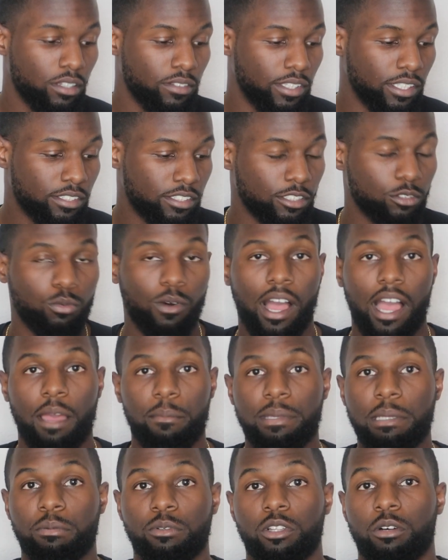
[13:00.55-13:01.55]
this is
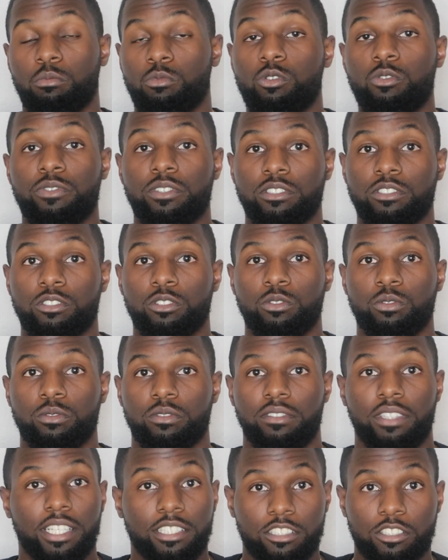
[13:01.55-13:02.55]
why people are moving to
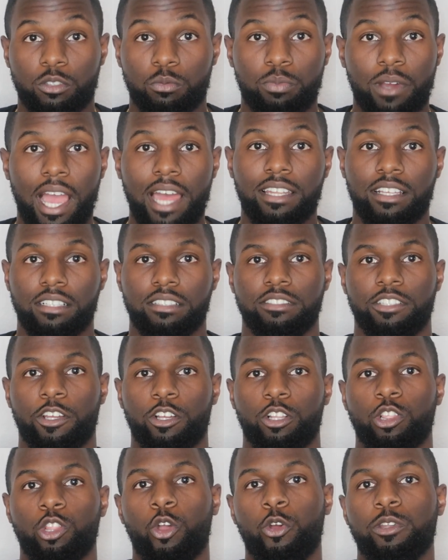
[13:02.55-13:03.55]
digital products.
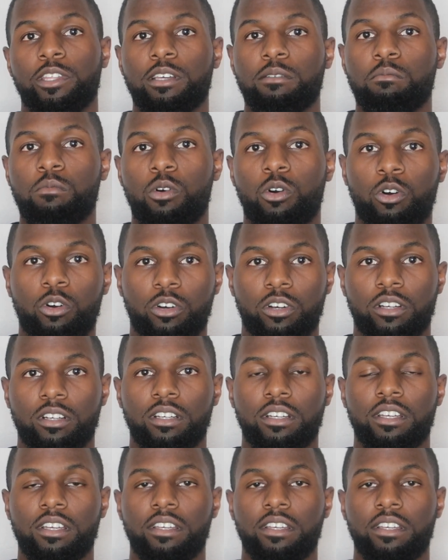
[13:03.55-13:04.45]
They're learning more